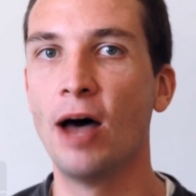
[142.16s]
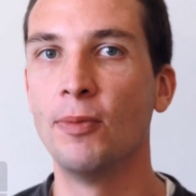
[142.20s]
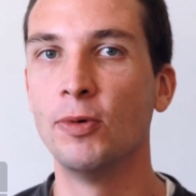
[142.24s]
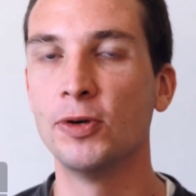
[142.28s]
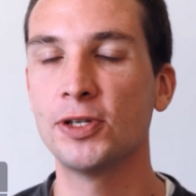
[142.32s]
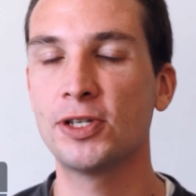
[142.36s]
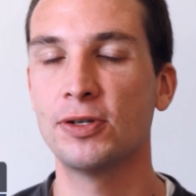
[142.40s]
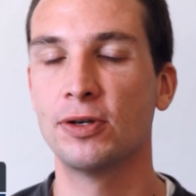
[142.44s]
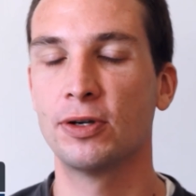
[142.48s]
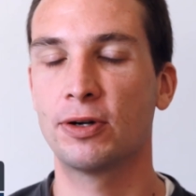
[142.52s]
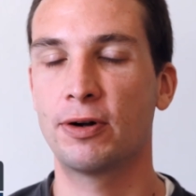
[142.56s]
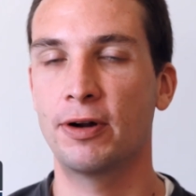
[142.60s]
I'm
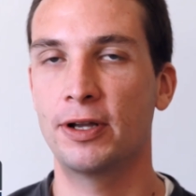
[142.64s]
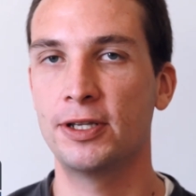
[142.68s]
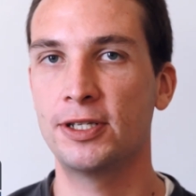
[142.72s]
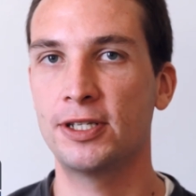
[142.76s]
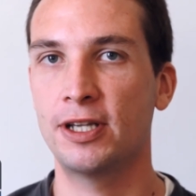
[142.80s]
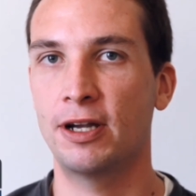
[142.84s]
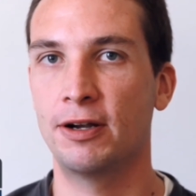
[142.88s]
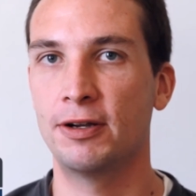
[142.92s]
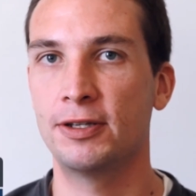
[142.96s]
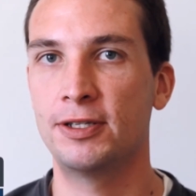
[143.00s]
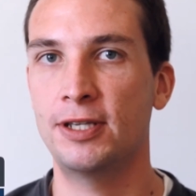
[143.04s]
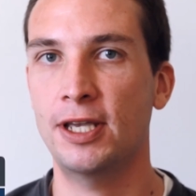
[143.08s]
also a Green
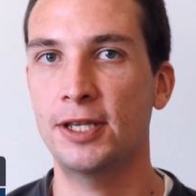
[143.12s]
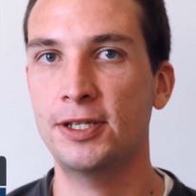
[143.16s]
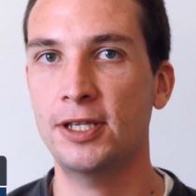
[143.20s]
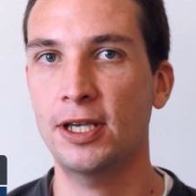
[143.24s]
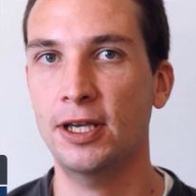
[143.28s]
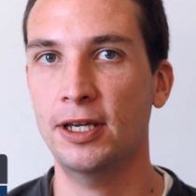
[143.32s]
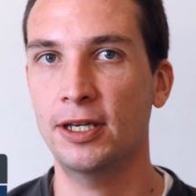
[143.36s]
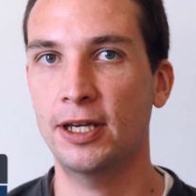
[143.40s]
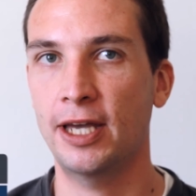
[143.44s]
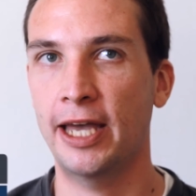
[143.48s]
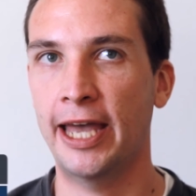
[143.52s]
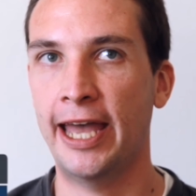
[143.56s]
Star
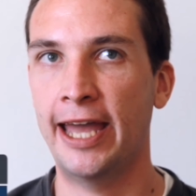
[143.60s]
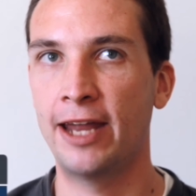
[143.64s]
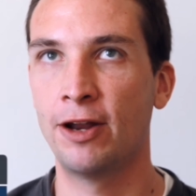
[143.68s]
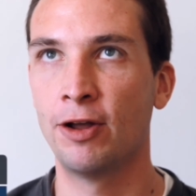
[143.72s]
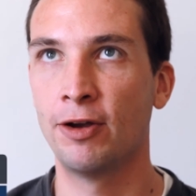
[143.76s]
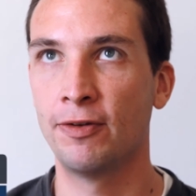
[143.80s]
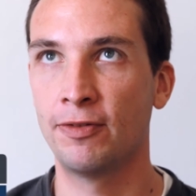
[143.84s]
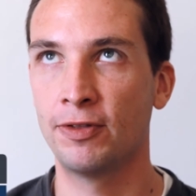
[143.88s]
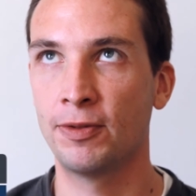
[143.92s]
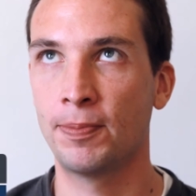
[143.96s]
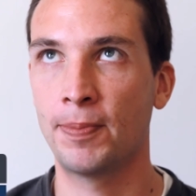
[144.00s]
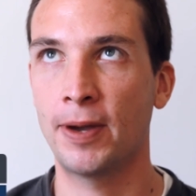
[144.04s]
assessor,
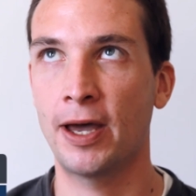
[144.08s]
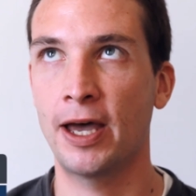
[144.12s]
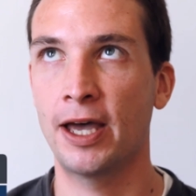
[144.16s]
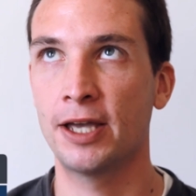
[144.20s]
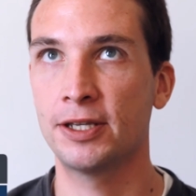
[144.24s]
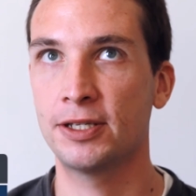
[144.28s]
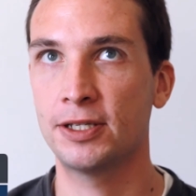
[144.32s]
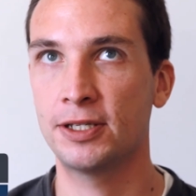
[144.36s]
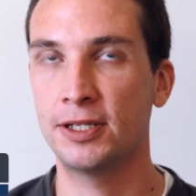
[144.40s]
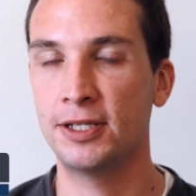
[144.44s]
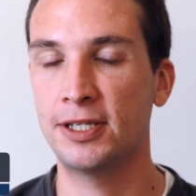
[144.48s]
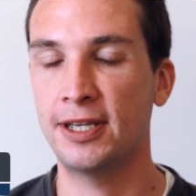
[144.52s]
and over the
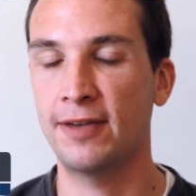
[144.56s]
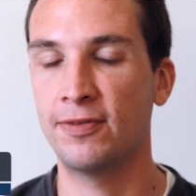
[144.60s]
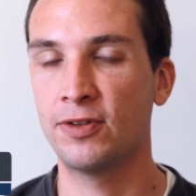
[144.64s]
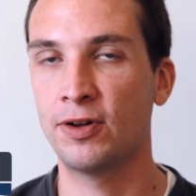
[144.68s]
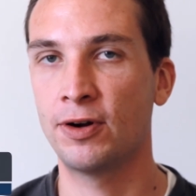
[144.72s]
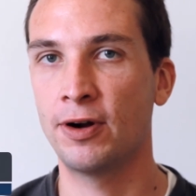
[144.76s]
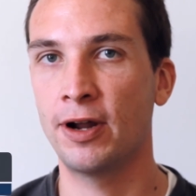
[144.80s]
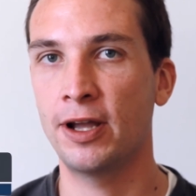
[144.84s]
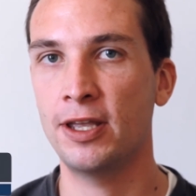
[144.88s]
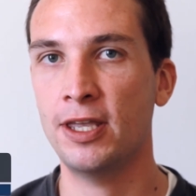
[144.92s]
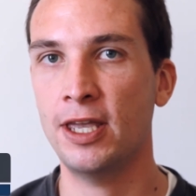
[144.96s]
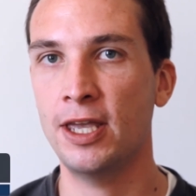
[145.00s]
past
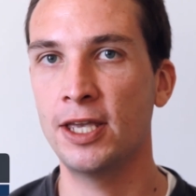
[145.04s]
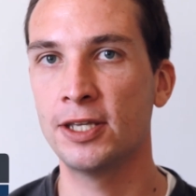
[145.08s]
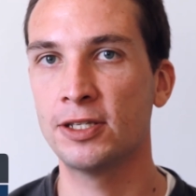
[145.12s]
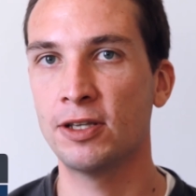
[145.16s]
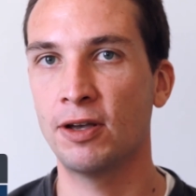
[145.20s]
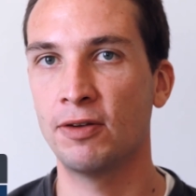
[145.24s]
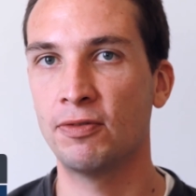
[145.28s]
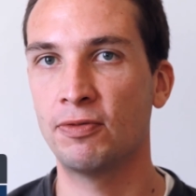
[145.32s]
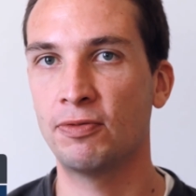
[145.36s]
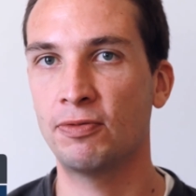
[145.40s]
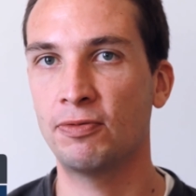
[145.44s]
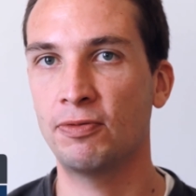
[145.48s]
7 or 8
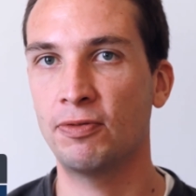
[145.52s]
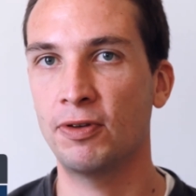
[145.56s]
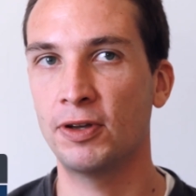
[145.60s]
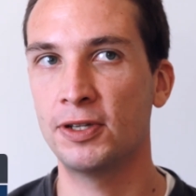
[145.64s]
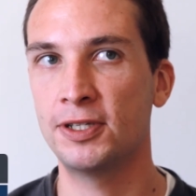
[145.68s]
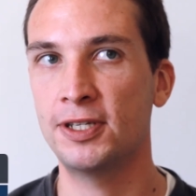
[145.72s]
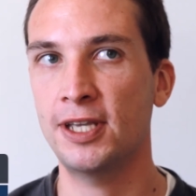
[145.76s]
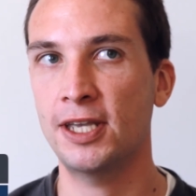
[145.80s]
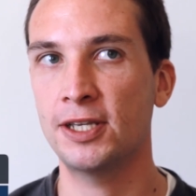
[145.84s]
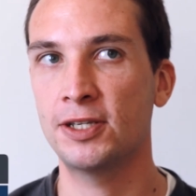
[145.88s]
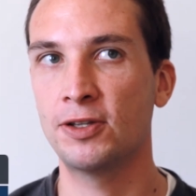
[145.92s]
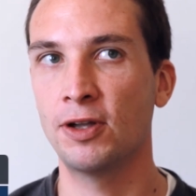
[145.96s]
years I've
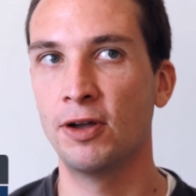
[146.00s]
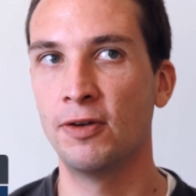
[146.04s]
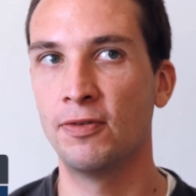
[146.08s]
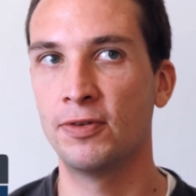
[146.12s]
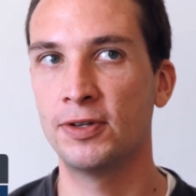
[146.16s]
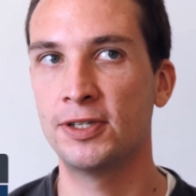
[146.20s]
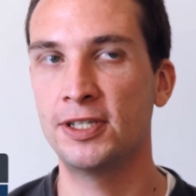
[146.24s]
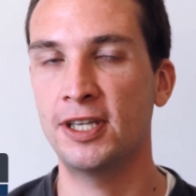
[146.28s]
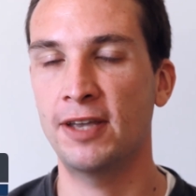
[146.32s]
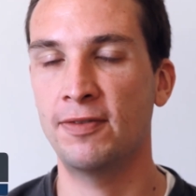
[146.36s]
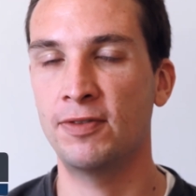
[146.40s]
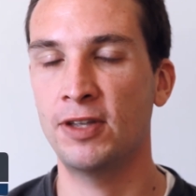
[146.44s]
assessed
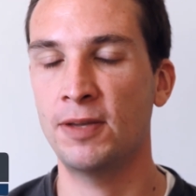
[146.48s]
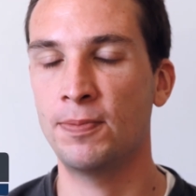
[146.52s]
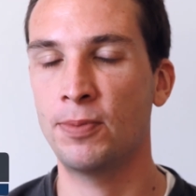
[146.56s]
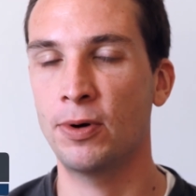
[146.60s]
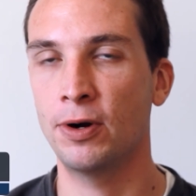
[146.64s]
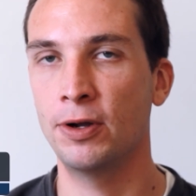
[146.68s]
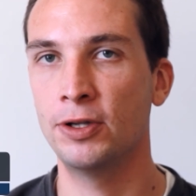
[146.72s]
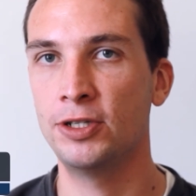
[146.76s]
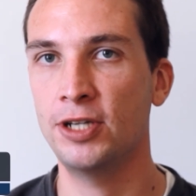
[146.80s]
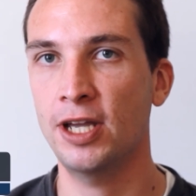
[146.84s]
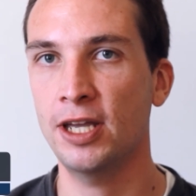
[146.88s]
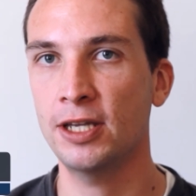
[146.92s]
over 70
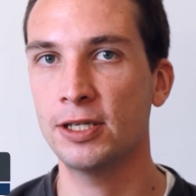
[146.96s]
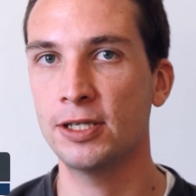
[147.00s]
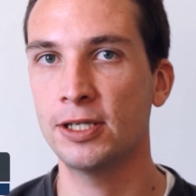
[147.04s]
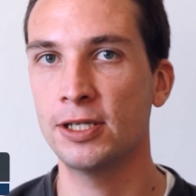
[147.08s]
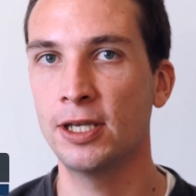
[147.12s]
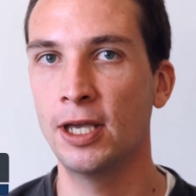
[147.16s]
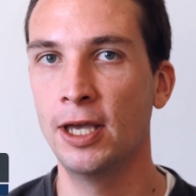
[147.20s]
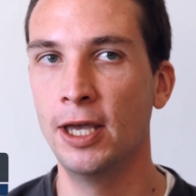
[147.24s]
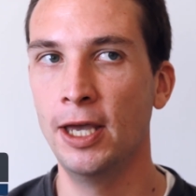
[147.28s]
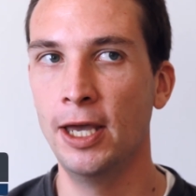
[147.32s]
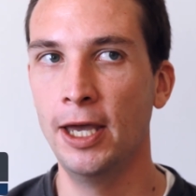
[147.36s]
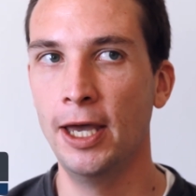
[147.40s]

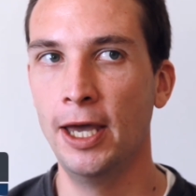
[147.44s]
projects.